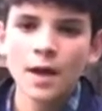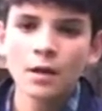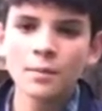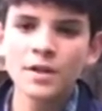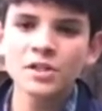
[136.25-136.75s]

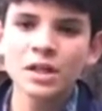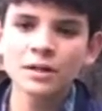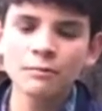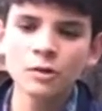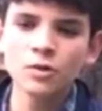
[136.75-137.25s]
Commercial
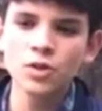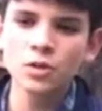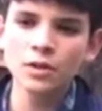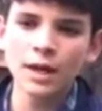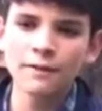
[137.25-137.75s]

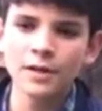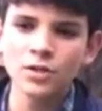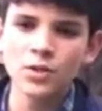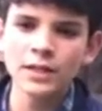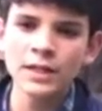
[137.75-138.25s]
revolution
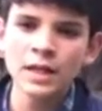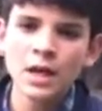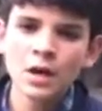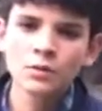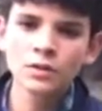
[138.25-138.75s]
eventually
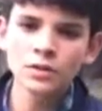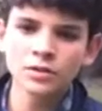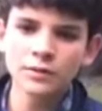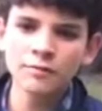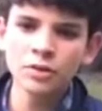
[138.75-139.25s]
will
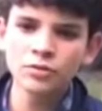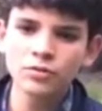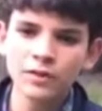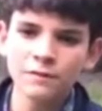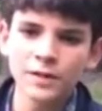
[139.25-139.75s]
contribute
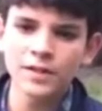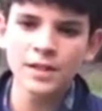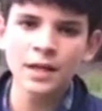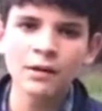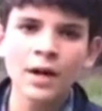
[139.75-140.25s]
to the first
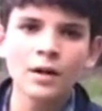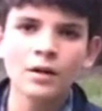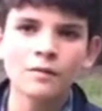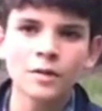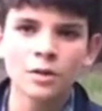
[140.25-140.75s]
era
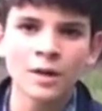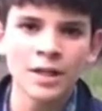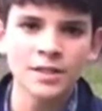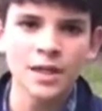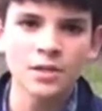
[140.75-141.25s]
of
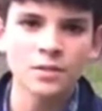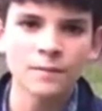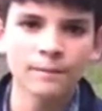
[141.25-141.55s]
globalization.